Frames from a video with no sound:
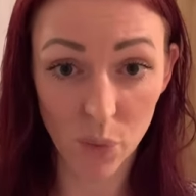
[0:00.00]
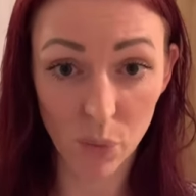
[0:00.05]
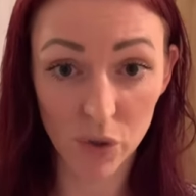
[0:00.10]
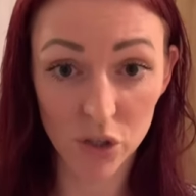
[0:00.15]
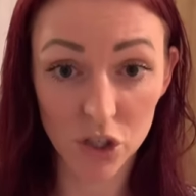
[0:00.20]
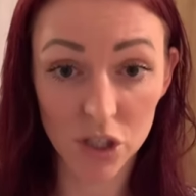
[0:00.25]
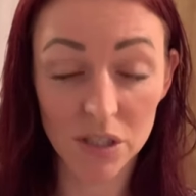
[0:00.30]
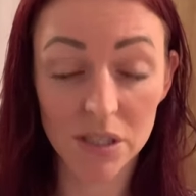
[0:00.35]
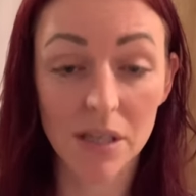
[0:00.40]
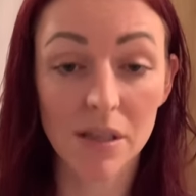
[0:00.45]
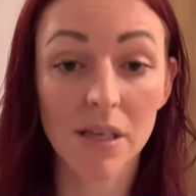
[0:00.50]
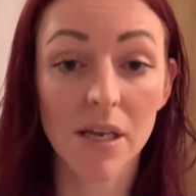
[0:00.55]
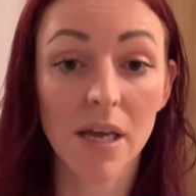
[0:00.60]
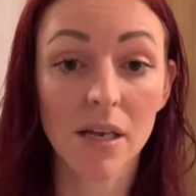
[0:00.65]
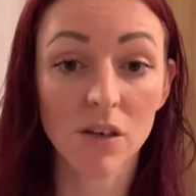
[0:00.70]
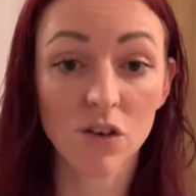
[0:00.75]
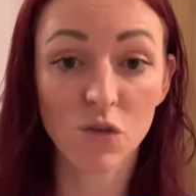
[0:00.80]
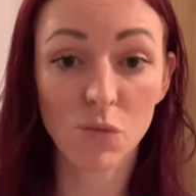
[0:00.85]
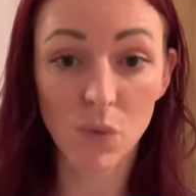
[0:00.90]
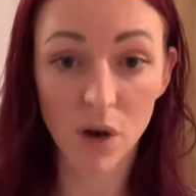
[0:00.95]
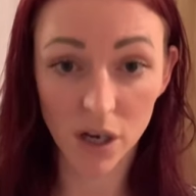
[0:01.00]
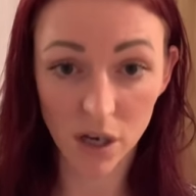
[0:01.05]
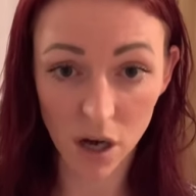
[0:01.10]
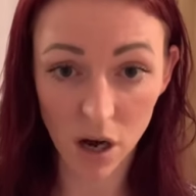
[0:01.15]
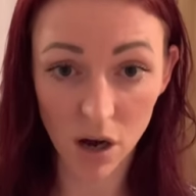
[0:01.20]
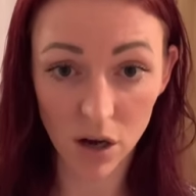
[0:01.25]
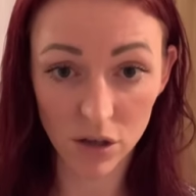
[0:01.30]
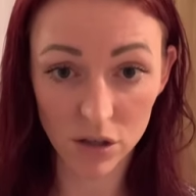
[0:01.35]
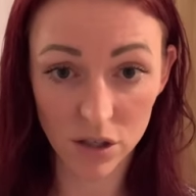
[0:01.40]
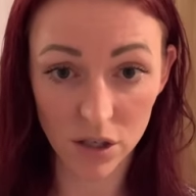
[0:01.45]
which is at the end of my
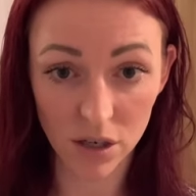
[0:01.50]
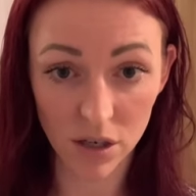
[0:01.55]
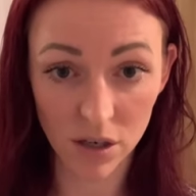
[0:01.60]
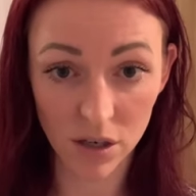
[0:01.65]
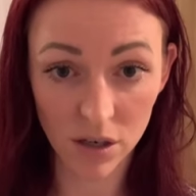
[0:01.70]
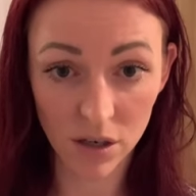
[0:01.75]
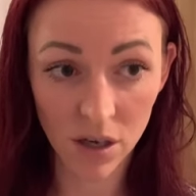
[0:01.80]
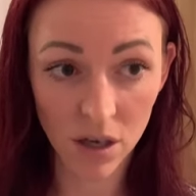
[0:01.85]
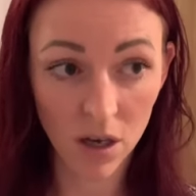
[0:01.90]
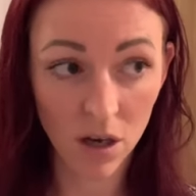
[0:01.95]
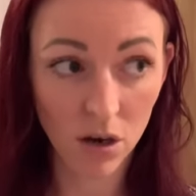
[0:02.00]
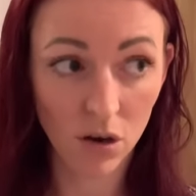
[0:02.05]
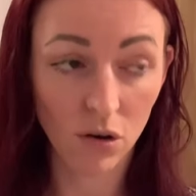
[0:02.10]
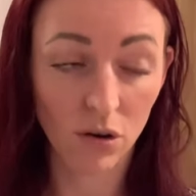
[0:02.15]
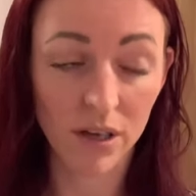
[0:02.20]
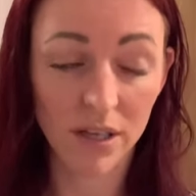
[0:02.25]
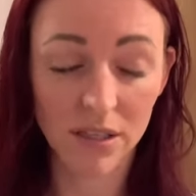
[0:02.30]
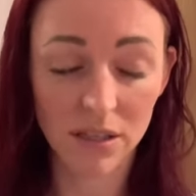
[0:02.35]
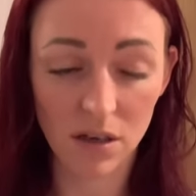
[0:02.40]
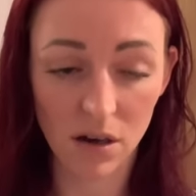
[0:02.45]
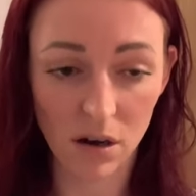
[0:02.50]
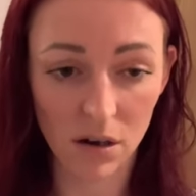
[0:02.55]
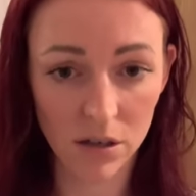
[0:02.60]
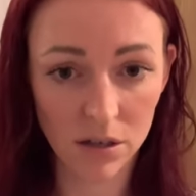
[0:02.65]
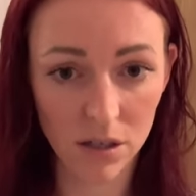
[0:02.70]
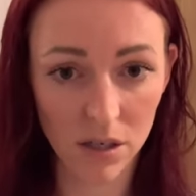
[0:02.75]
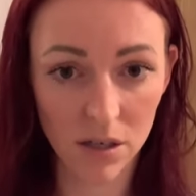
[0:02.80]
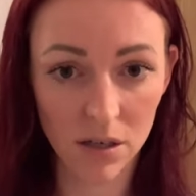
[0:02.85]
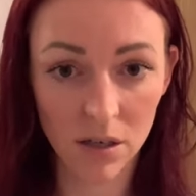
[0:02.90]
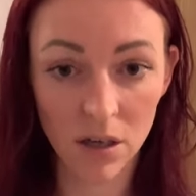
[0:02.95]
garden or his
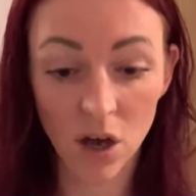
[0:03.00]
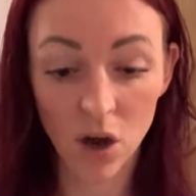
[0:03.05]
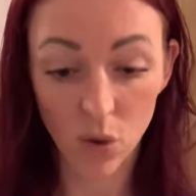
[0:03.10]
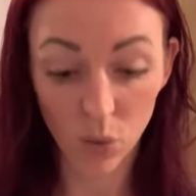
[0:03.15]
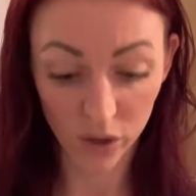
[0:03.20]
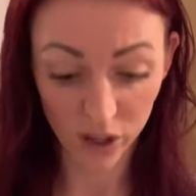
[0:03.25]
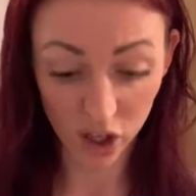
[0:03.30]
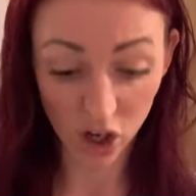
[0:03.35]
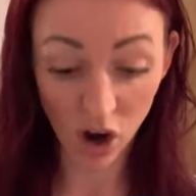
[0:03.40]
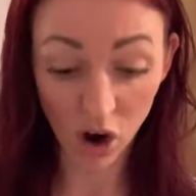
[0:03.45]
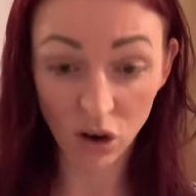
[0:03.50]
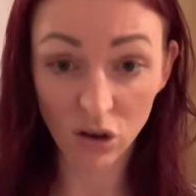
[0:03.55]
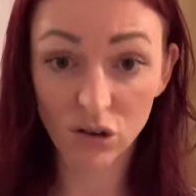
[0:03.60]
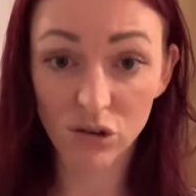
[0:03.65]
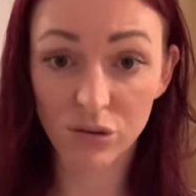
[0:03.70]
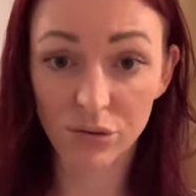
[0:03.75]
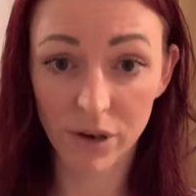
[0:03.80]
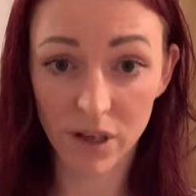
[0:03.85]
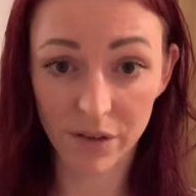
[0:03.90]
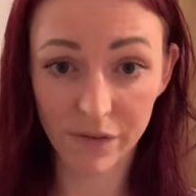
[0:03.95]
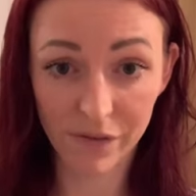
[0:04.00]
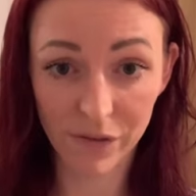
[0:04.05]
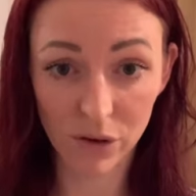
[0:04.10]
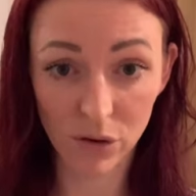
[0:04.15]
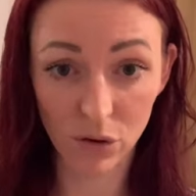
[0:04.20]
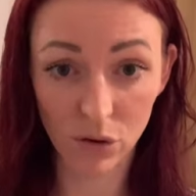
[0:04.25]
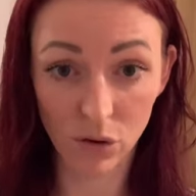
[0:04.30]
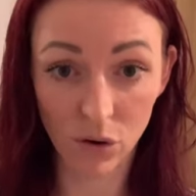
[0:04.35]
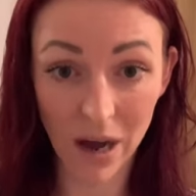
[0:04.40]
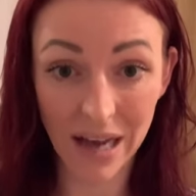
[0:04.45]
garden with concrete
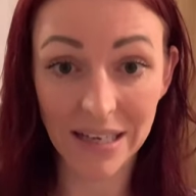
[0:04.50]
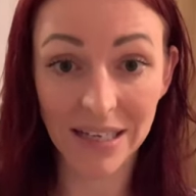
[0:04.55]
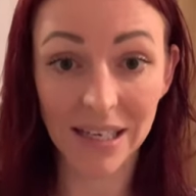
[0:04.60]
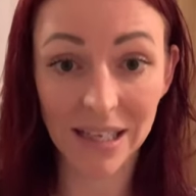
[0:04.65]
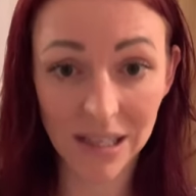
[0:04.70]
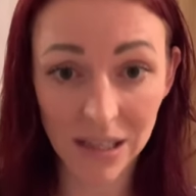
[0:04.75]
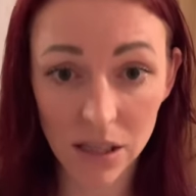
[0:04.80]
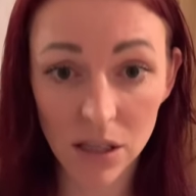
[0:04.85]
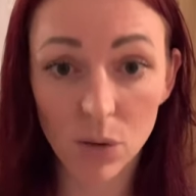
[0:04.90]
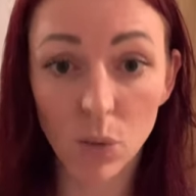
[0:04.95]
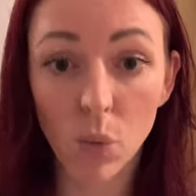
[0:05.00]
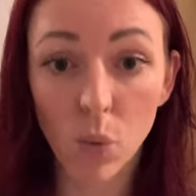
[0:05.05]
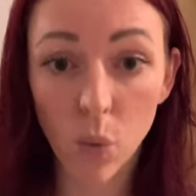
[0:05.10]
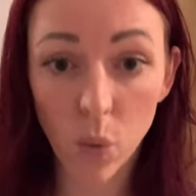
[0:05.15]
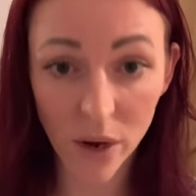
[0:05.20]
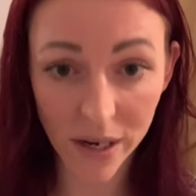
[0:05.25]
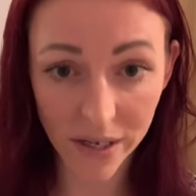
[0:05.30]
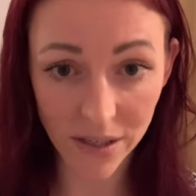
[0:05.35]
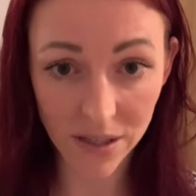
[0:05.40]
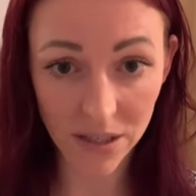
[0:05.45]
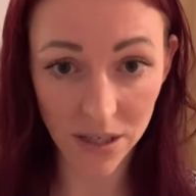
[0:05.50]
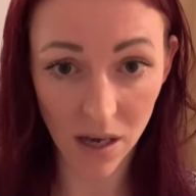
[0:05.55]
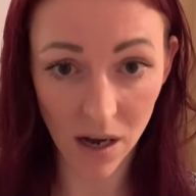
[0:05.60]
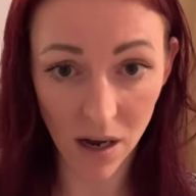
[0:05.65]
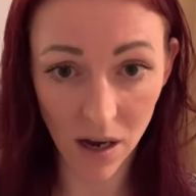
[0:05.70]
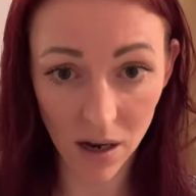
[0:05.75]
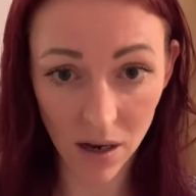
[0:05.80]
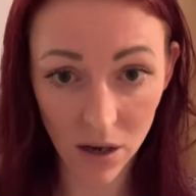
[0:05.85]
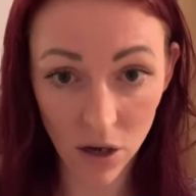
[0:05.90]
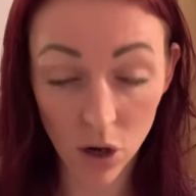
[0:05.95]
floor and in the
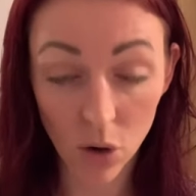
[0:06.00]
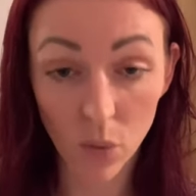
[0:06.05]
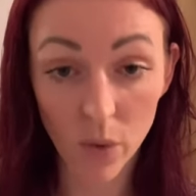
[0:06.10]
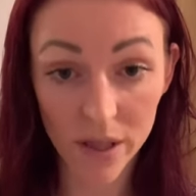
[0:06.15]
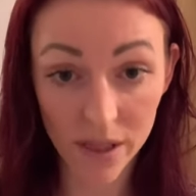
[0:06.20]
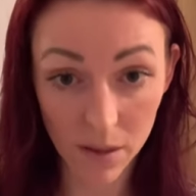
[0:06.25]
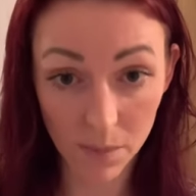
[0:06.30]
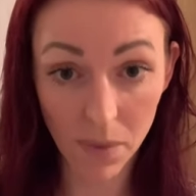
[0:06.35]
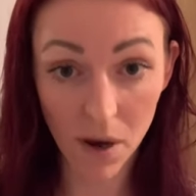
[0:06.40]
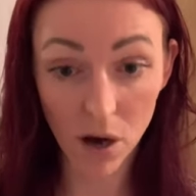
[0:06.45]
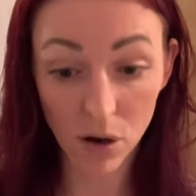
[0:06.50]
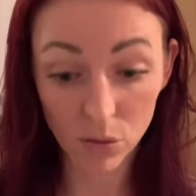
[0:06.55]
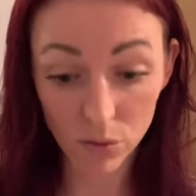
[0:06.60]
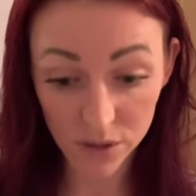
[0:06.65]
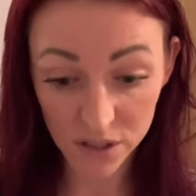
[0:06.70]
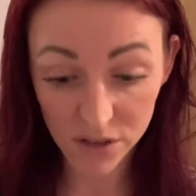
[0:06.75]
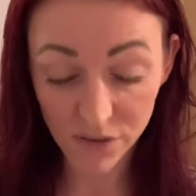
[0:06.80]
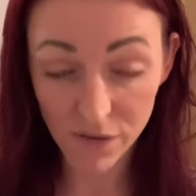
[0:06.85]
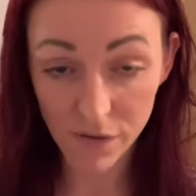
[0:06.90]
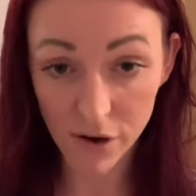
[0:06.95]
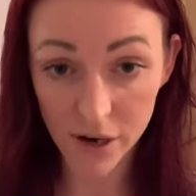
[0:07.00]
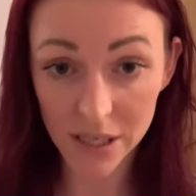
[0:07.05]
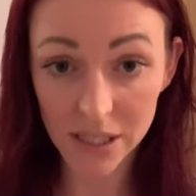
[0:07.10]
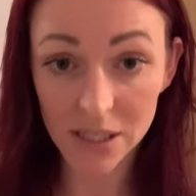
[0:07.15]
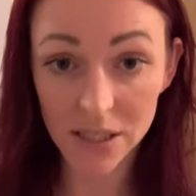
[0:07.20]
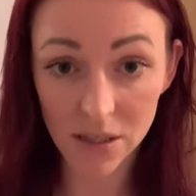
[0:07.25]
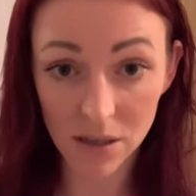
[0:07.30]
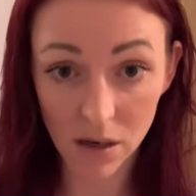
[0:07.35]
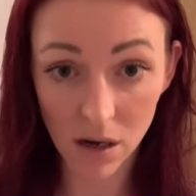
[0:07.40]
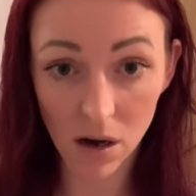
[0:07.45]
winter when the pole was
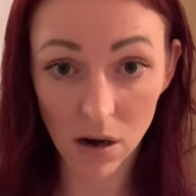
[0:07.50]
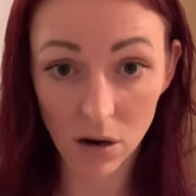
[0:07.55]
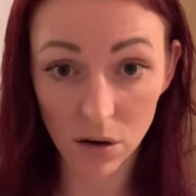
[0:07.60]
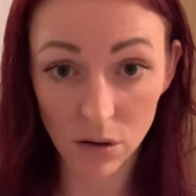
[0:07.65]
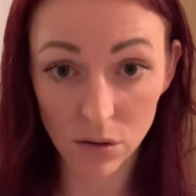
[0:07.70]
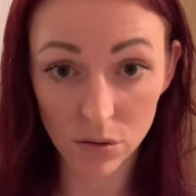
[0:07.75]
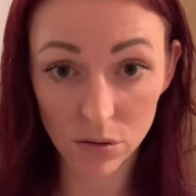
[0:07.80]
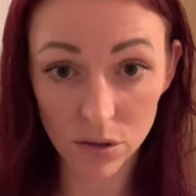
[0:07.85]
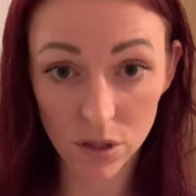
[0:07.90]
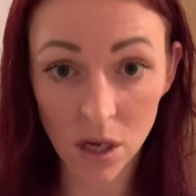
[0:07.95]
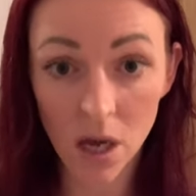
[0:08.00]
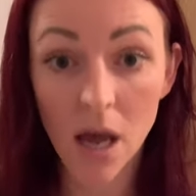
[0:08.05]
freezing cold